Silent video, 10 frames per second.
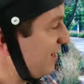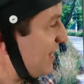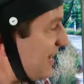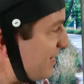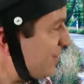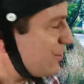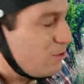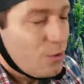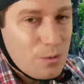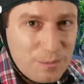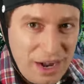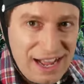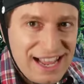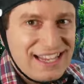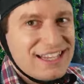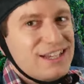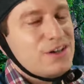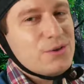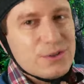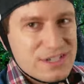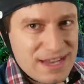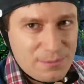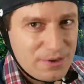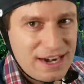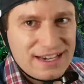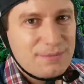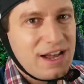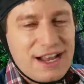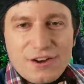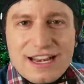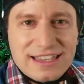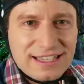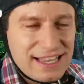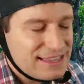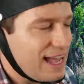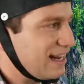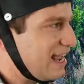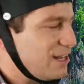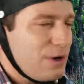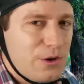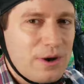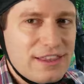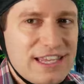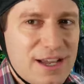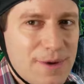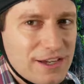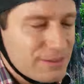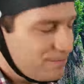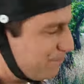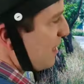each or by or separated by or anything like that. Any way you want to think about it.